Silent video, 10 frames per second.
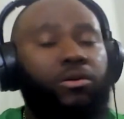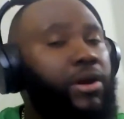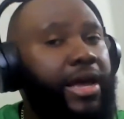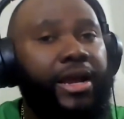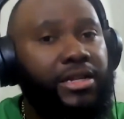you
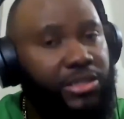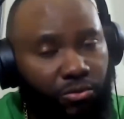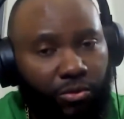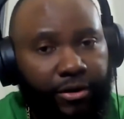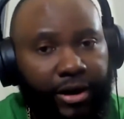won't have that to
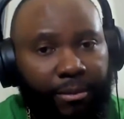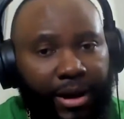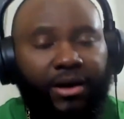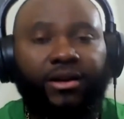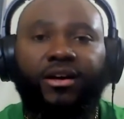worry
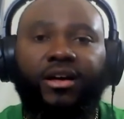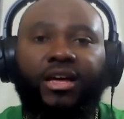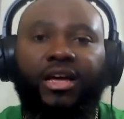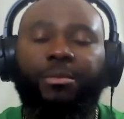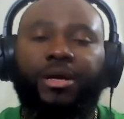about
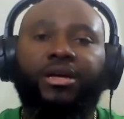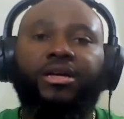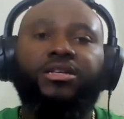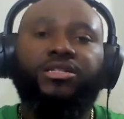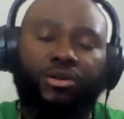
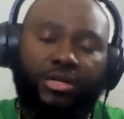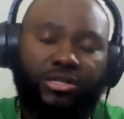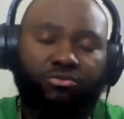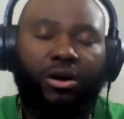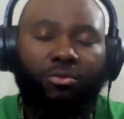Amen. So
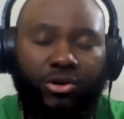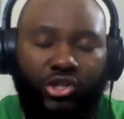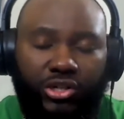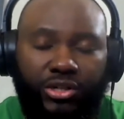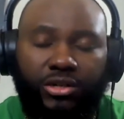this is what I
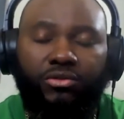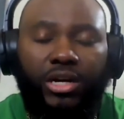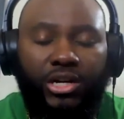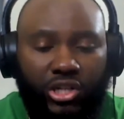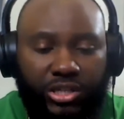want you to do.
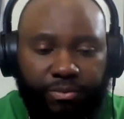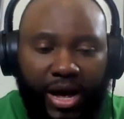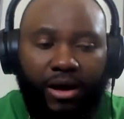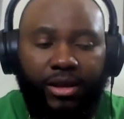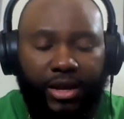Just
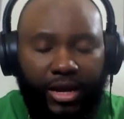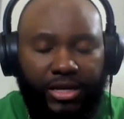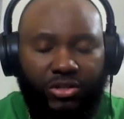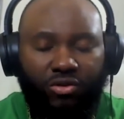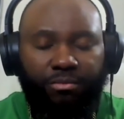bow your
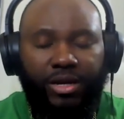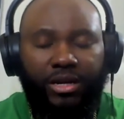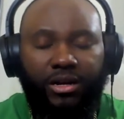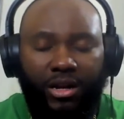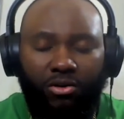heads with
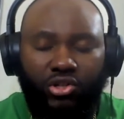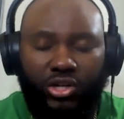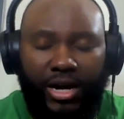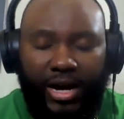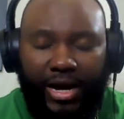me, close
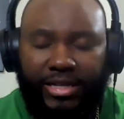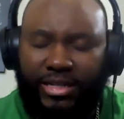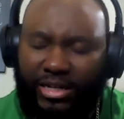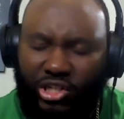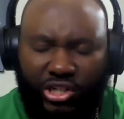your
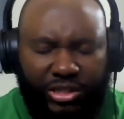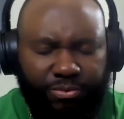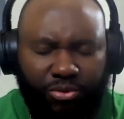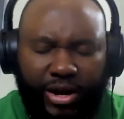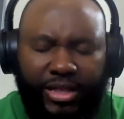eyes, and let's
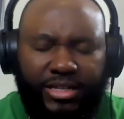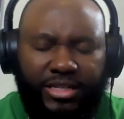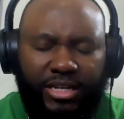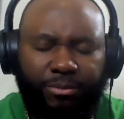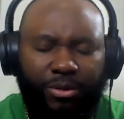just pray
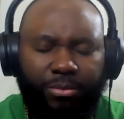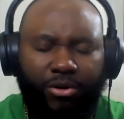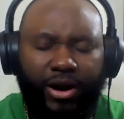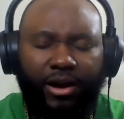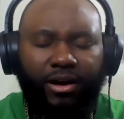this simple
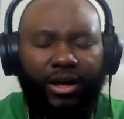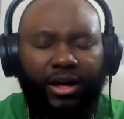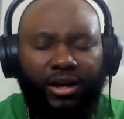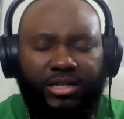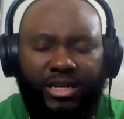prayer.
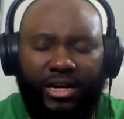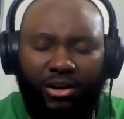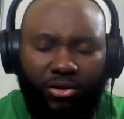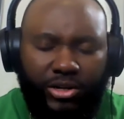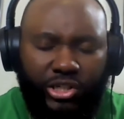Say,
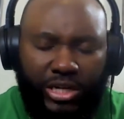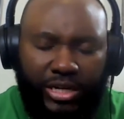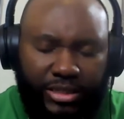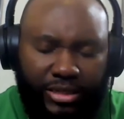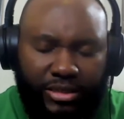Lord
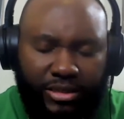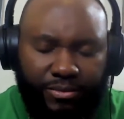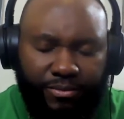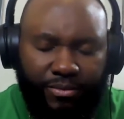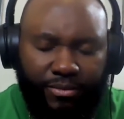
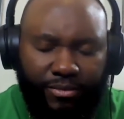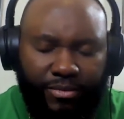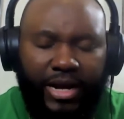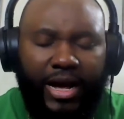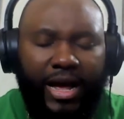Jesus,
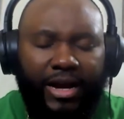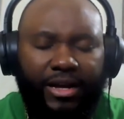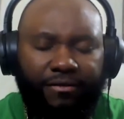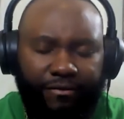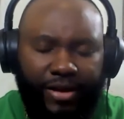I
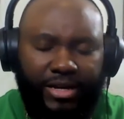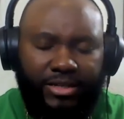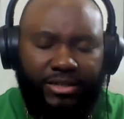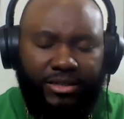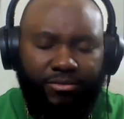
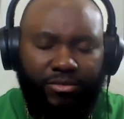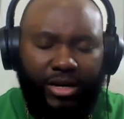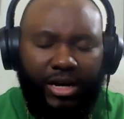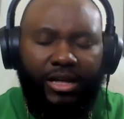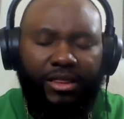confess
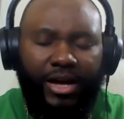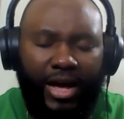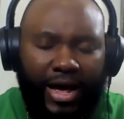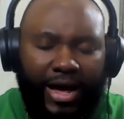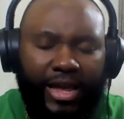
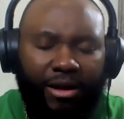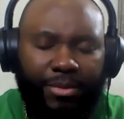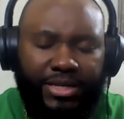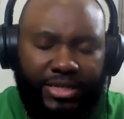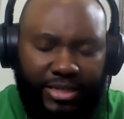that I
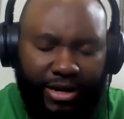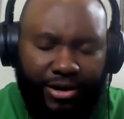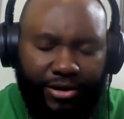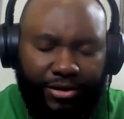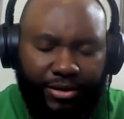am a
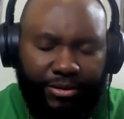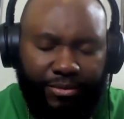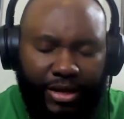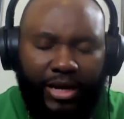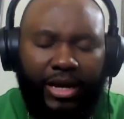sinner
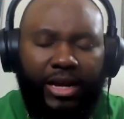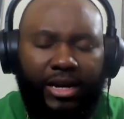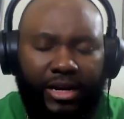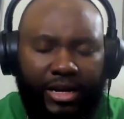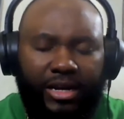
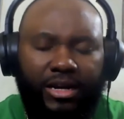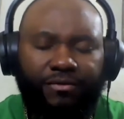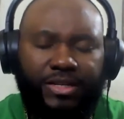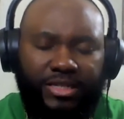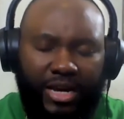in need
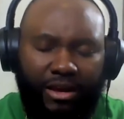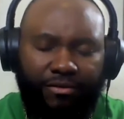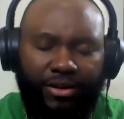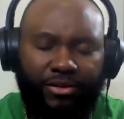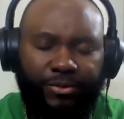of a
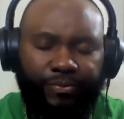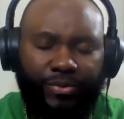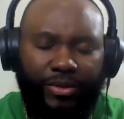Savior.